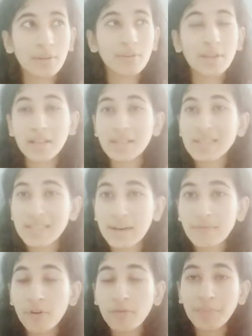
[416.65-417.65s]
real
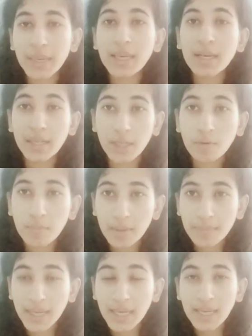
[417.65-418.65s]
stuff of being a
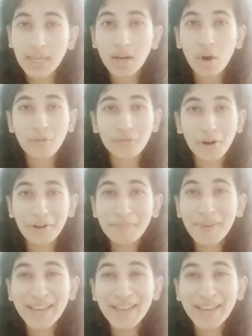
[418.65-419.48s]
human being of not